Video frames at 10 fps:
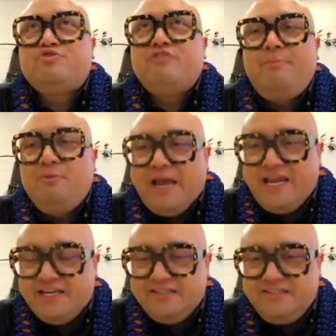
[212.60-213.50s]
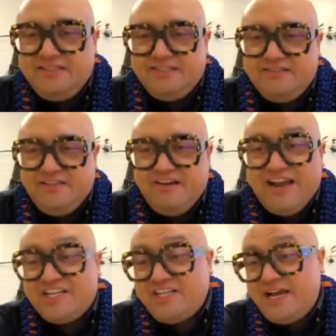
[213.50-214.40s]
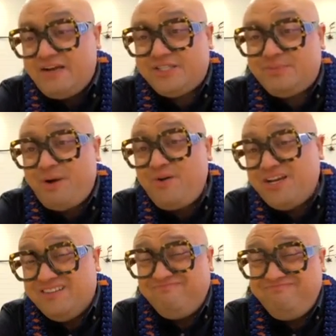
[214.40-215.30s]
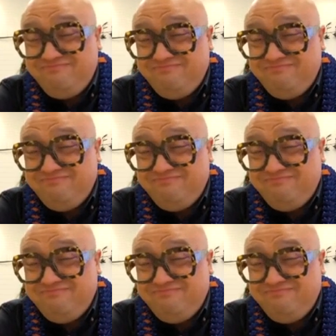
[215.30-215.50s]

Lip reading: troublemakers, they're actually outspoken.